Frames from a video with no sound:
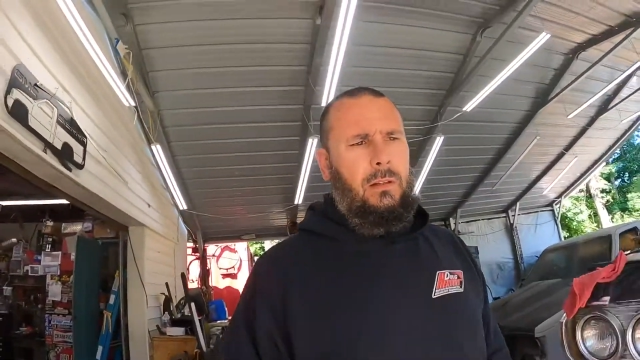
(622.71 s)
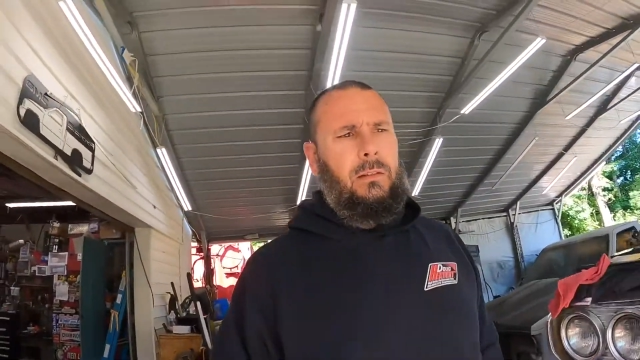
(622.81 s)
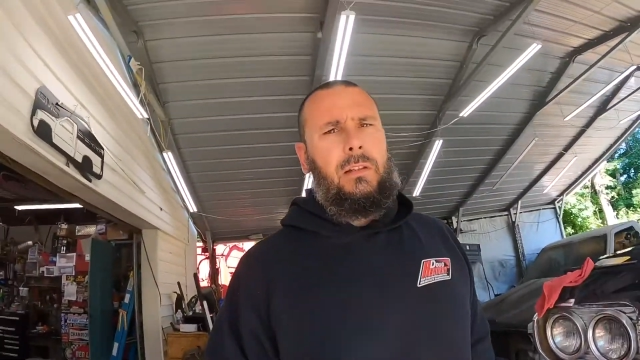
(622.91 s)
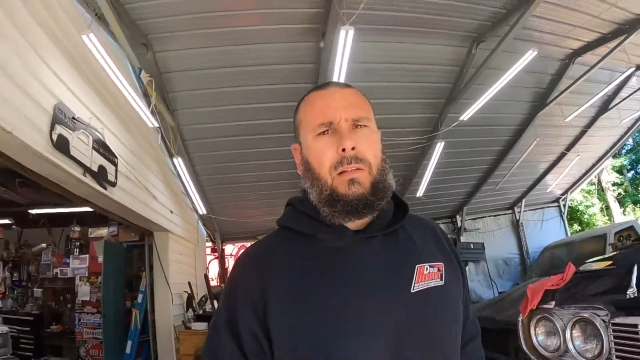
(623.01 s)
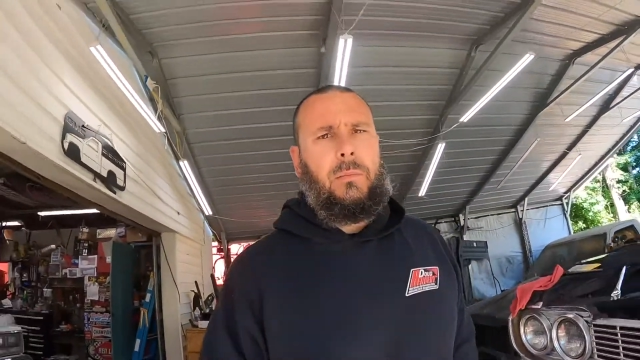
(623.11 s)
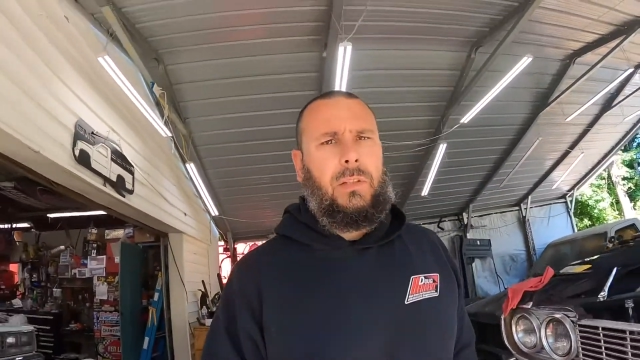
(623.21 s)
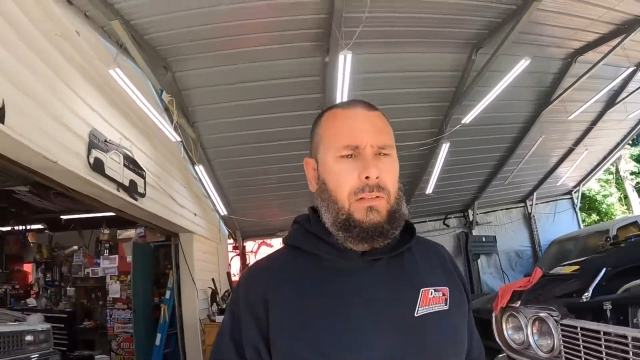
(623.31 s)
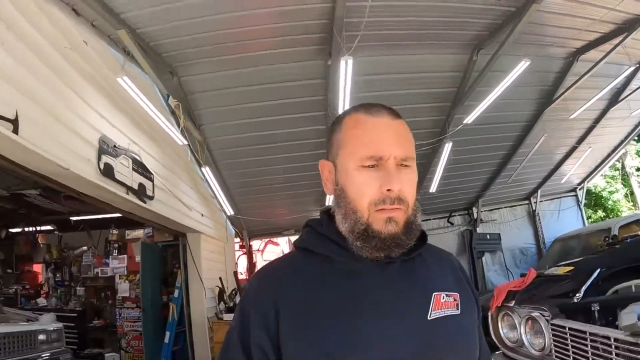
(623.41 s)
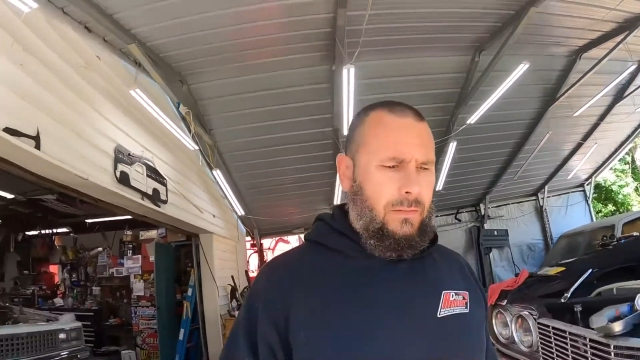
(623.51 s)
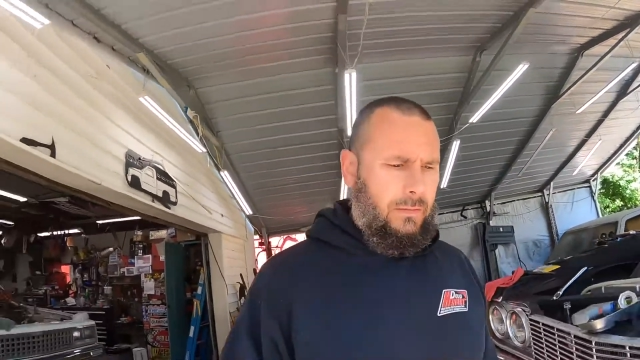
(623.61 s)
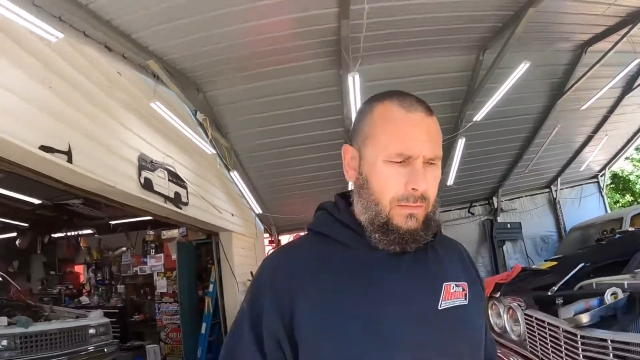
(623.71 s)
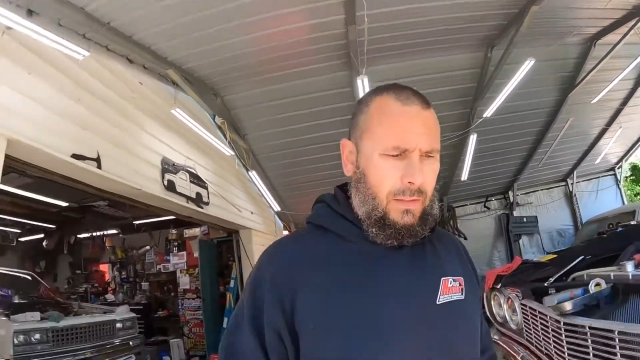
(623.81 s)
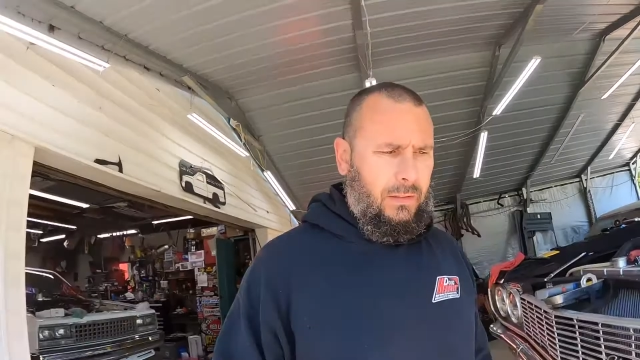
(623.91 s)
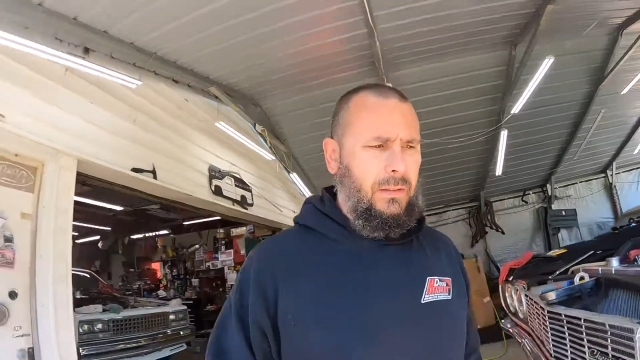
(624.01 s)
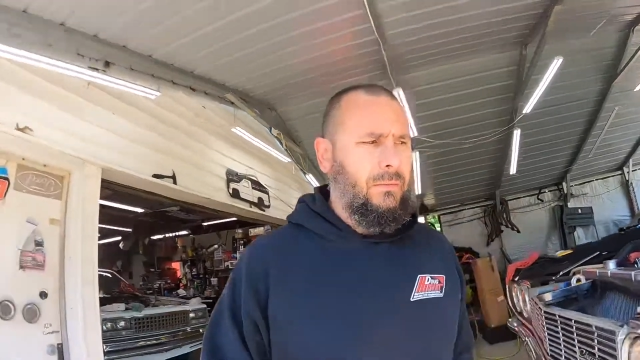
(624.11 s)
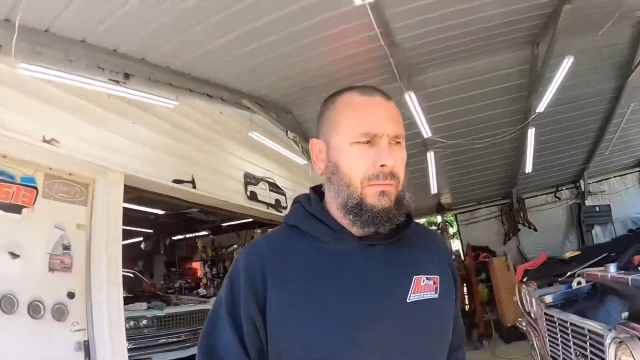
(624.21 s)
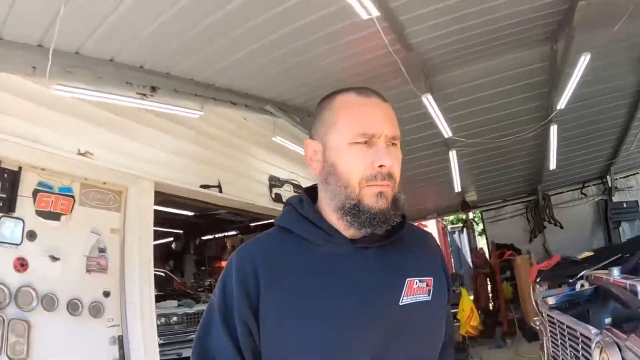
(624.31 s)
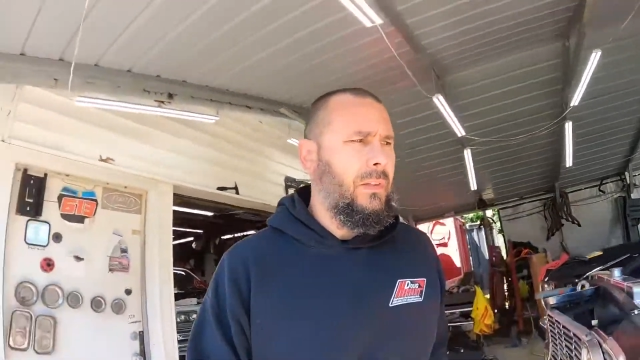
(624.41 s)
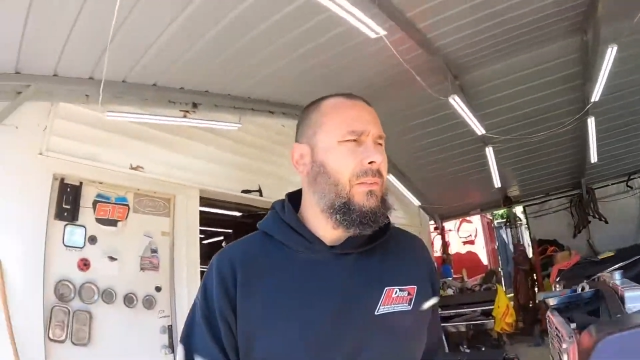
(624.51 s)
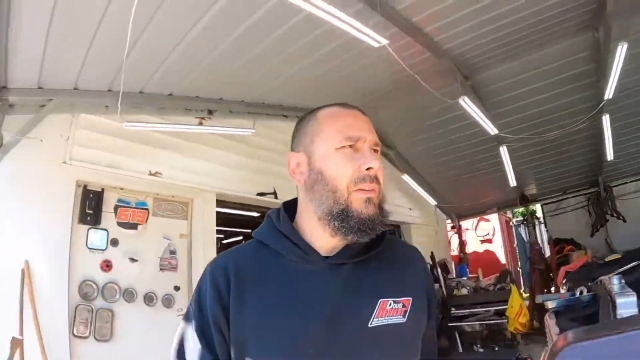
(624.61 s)
Unlike me,
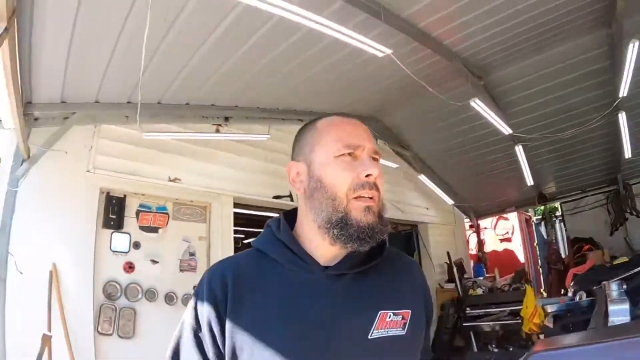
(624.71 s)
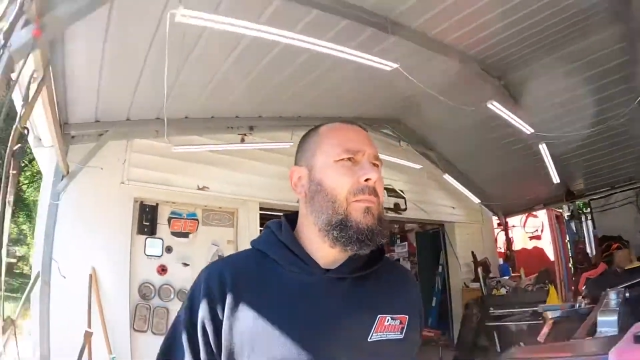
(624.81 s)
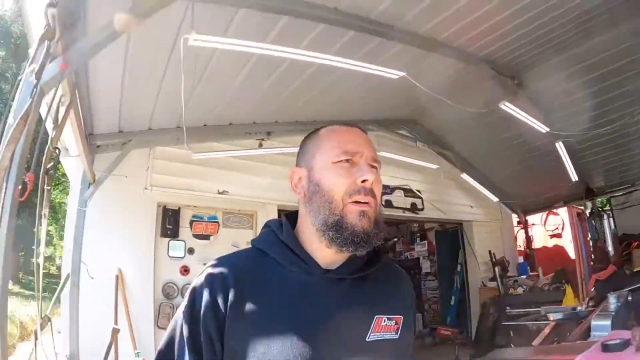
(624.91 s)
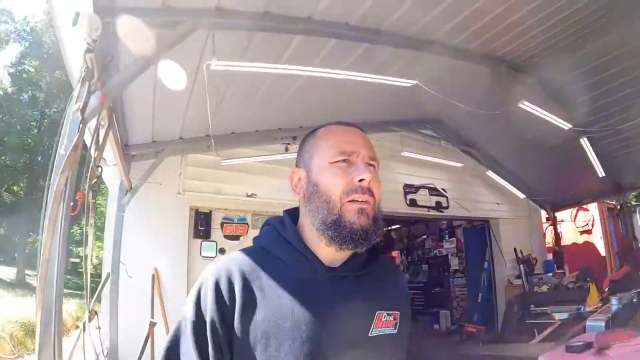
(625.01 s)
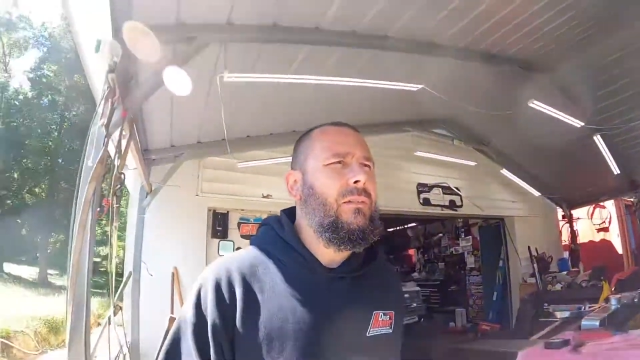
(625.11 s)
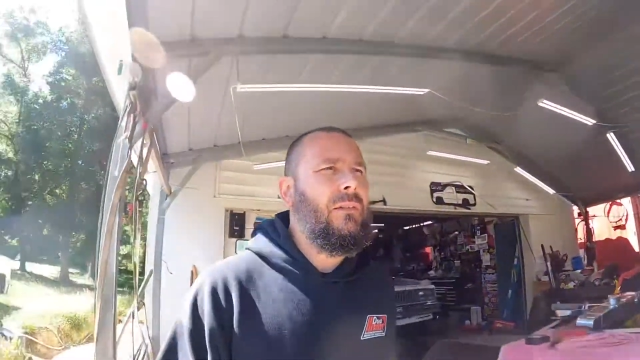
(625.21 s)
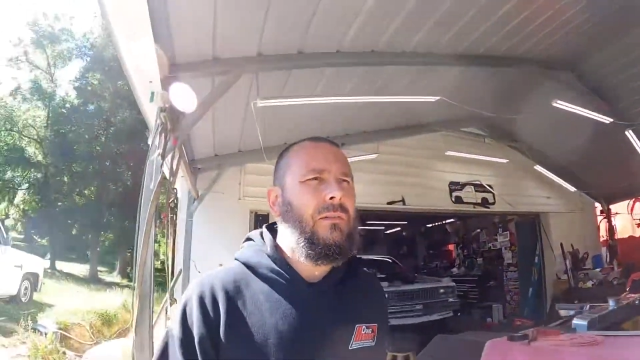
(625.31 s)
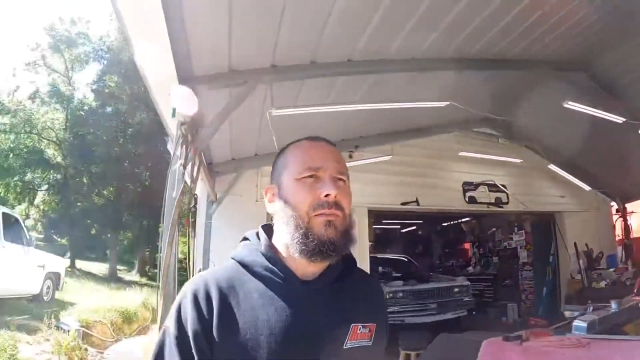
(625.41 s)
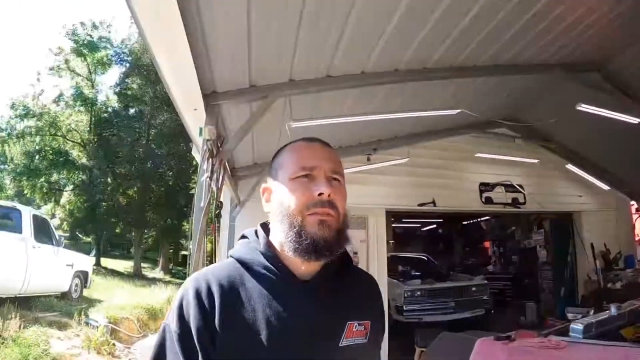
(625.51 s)
I never think about it till